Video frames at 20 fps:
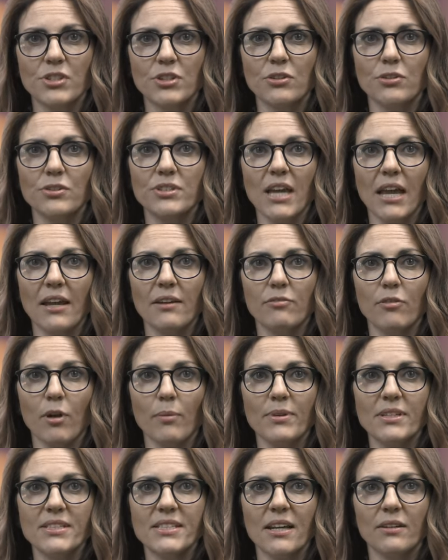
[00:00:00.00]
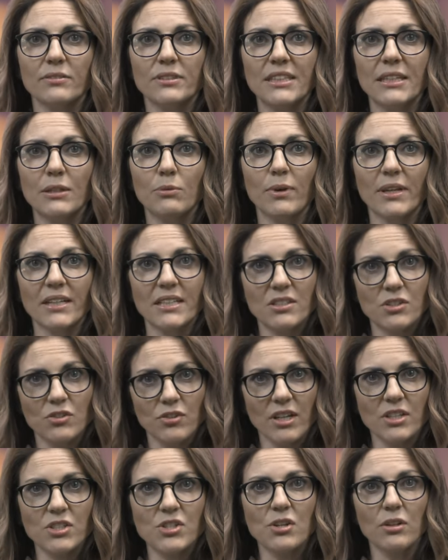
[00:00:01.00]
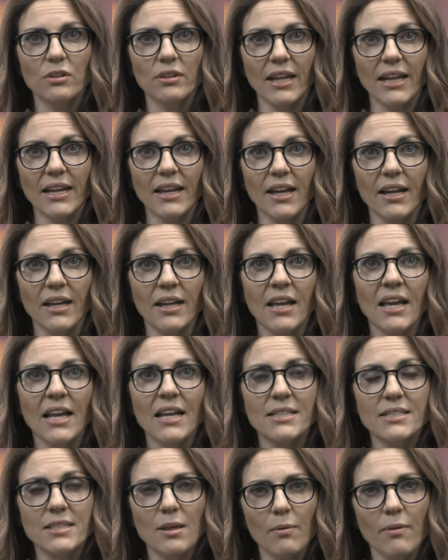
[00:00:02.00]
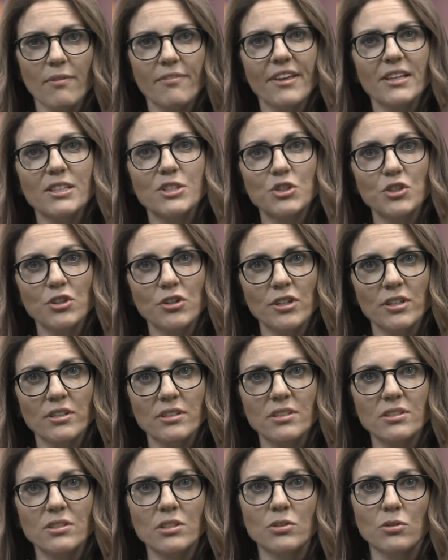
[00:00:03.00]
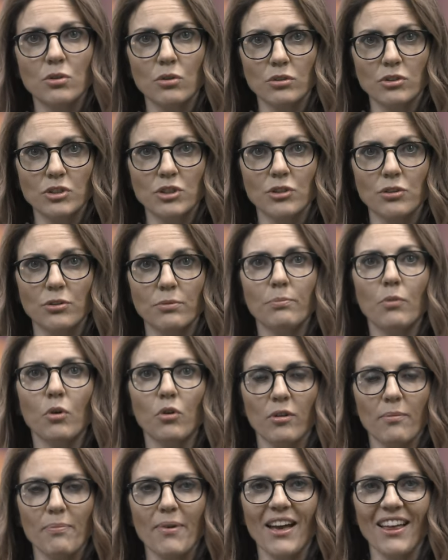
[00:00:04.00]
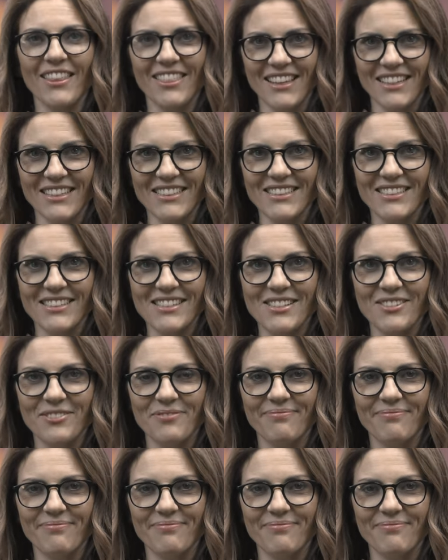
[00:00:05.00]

to you Dave Roberts, our Year 1 instructional leader, and some of our students to talk to you more about this.